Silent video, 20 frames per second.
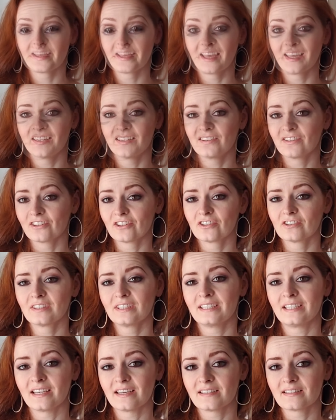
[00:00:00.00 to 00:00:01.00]
And in the
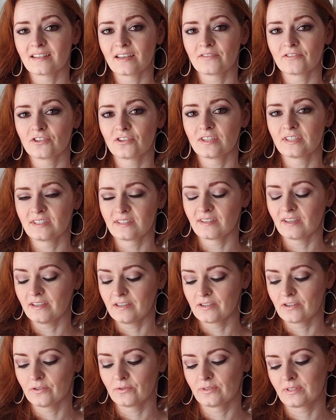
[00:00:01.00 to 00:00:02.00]
early days after his
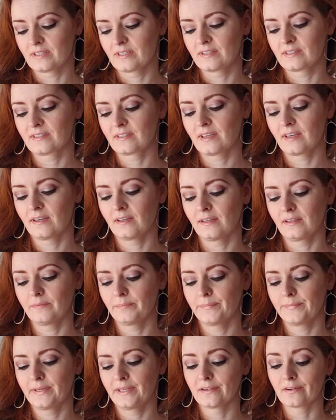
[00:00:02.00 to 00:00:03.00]
diagnosis, uh,
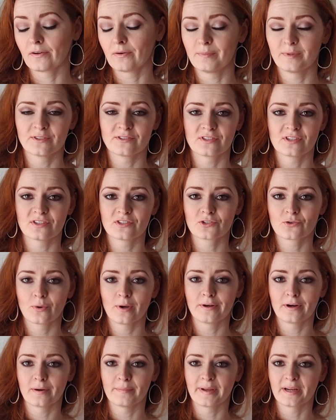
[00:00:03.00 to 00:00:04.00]
it almost
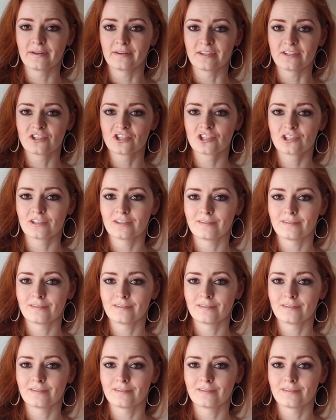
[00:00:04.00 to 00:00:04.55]
destroyed our marriage.